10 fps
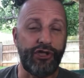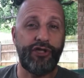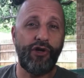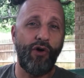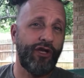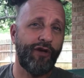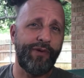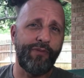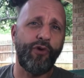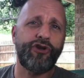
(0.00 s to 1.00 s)
You can go a little
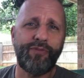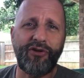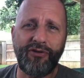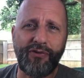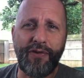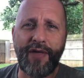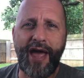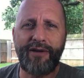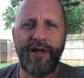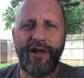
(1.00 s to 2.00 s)
bit more expensive than
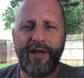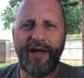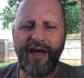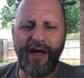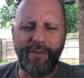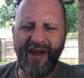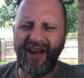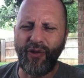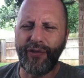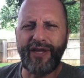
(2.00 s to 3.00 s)
that, but I
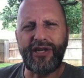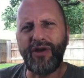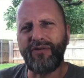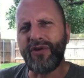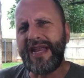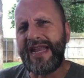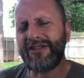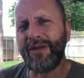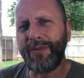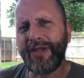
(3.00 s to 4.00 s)
don't think you ever need
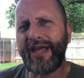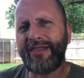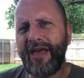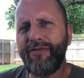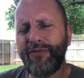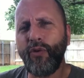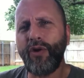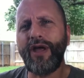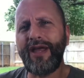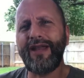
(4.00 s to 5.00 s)
something like that
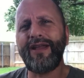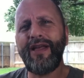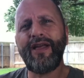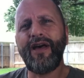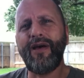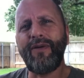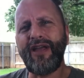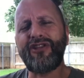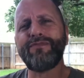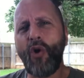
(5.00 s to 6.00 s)
for a
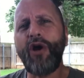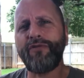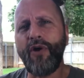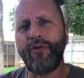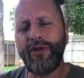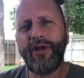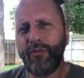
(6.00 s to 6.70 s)
smartphone.